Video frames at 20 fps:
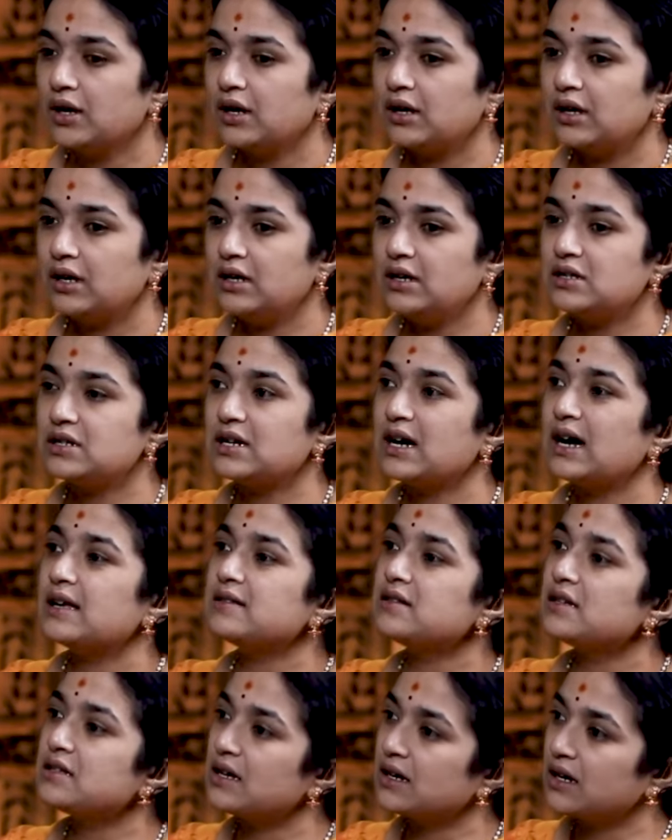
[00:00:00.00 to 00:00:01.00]
Each has
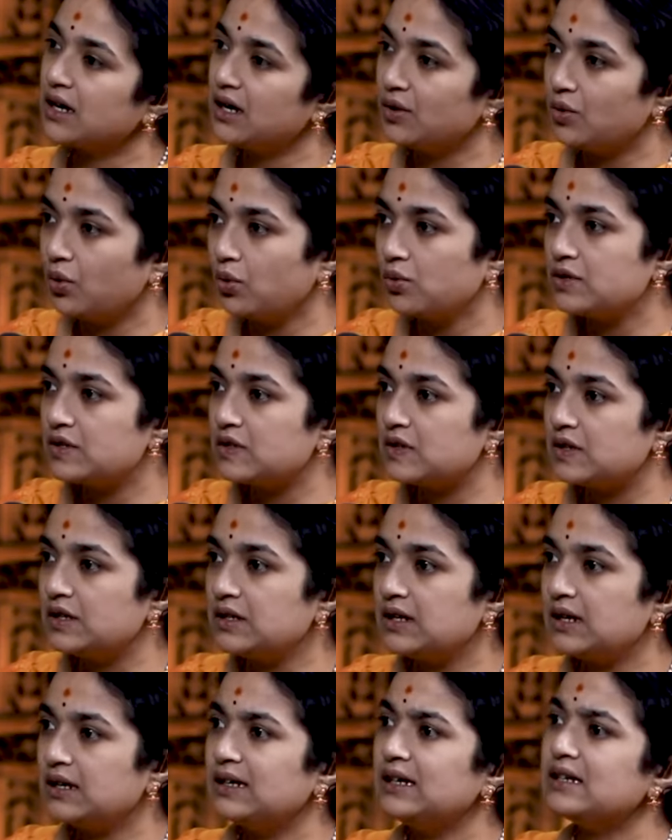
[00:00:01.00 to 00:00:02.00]
its again own seat
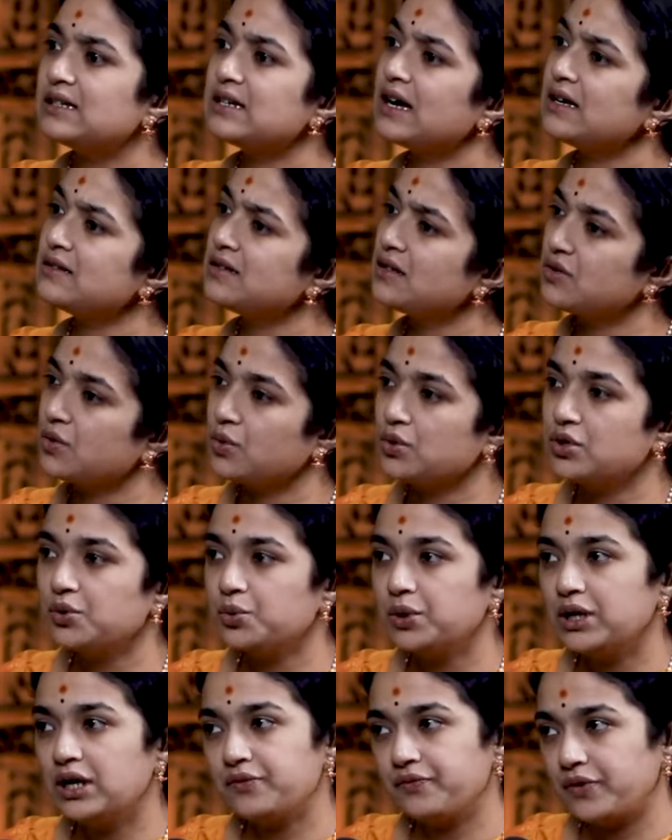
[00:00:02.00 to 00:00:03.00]
and each has its own
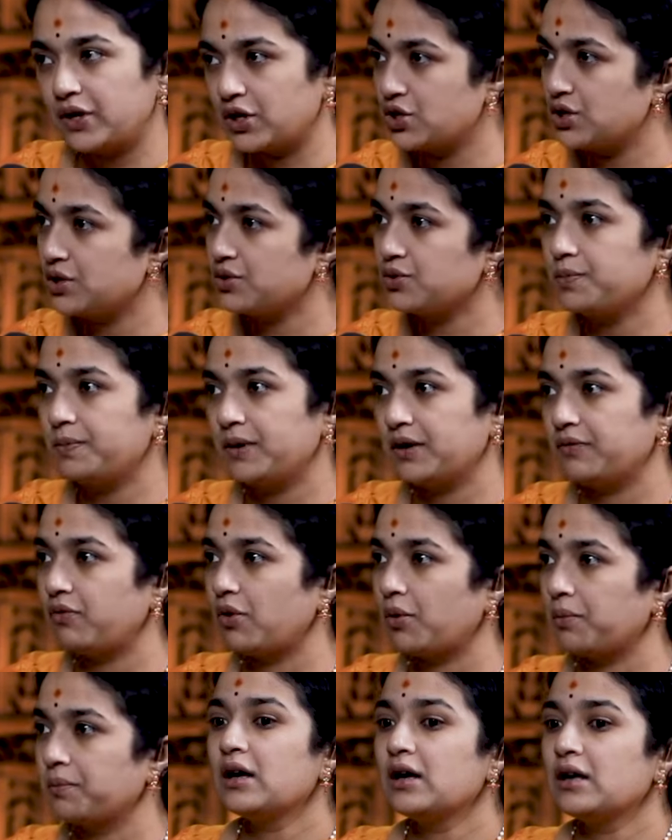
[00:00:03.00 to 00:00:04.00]
unique function to
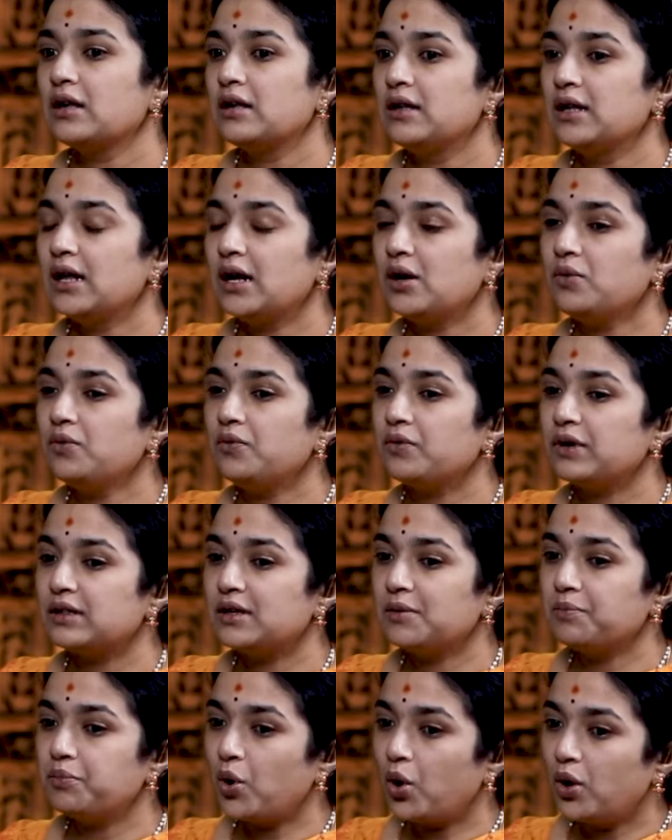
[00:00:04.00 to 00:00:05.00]
perform. Now, the
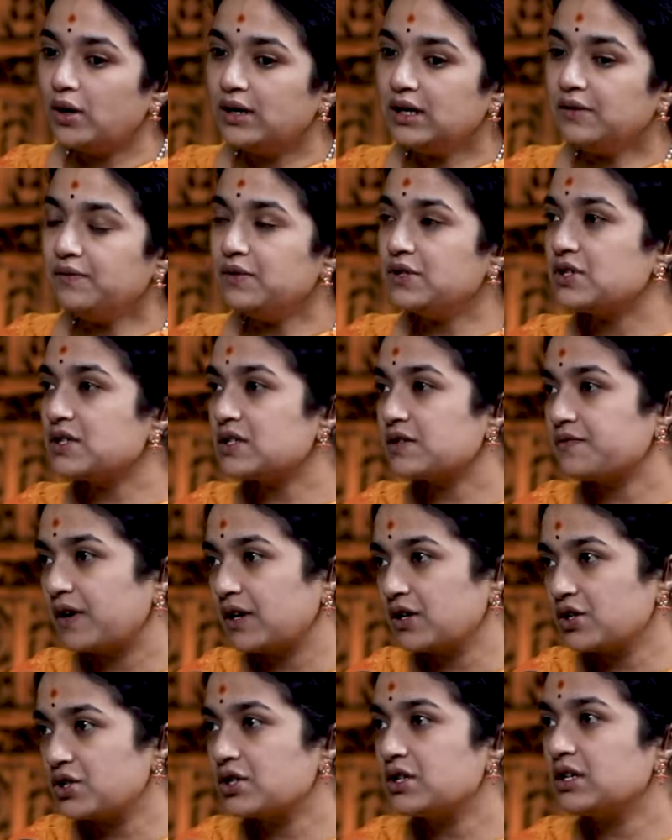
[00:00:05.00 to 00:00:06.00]
body which is
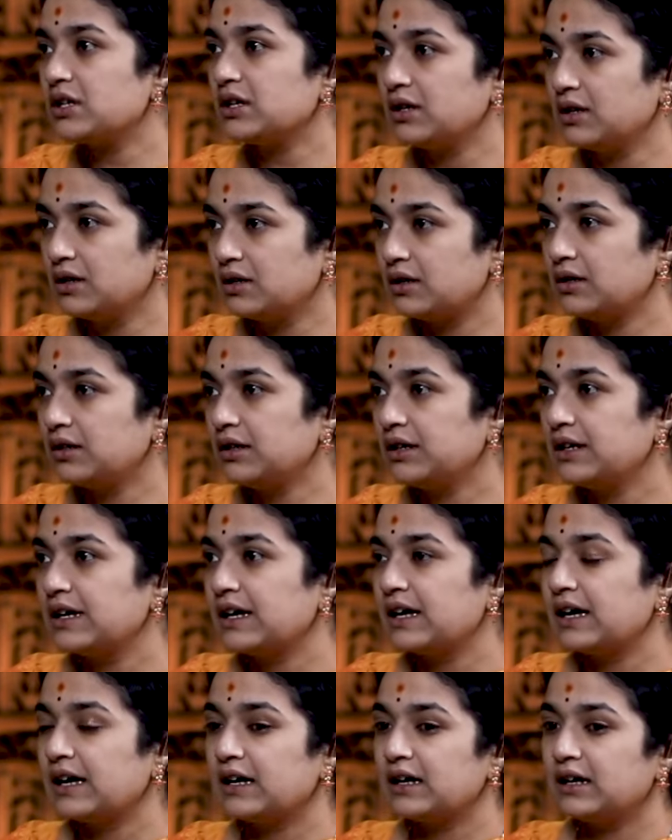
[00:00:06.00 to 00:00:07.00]
functioning here
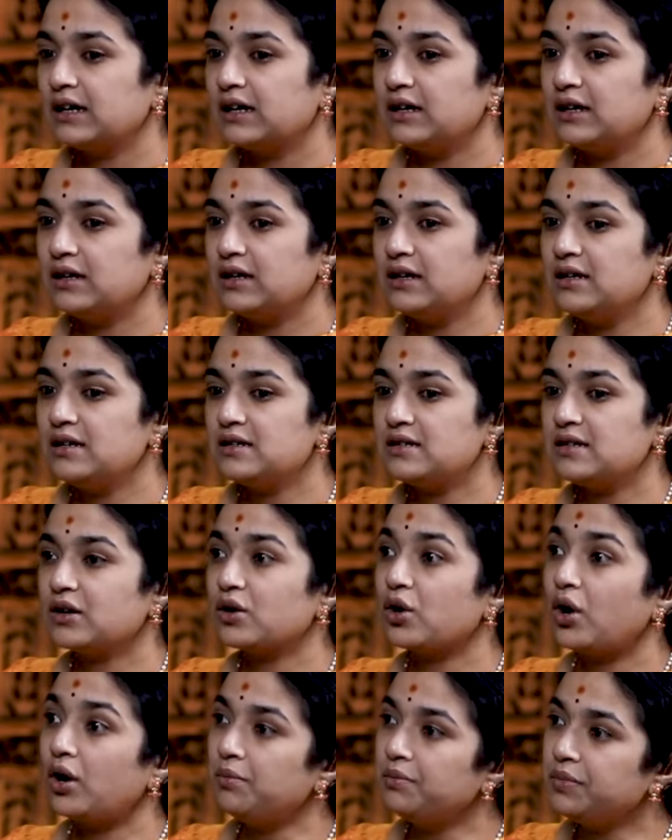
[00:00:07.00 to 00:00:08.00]
is a
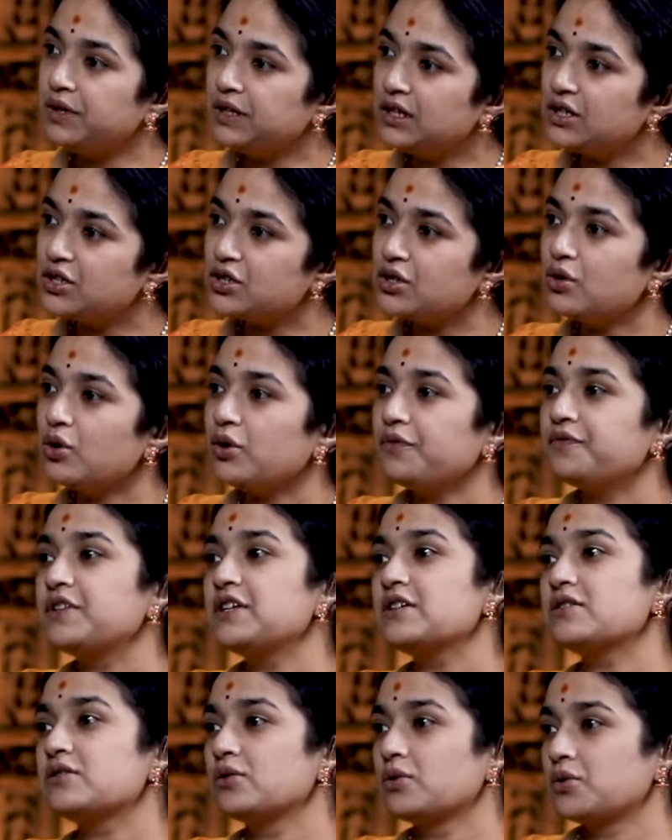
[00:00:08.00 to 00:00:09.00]
combination of
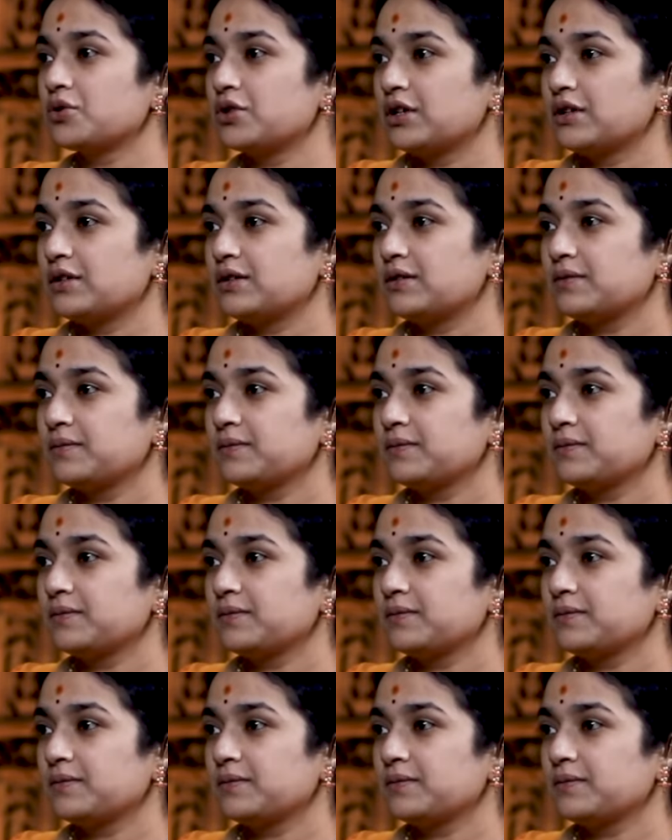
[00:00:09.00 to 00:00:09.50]
these doshas.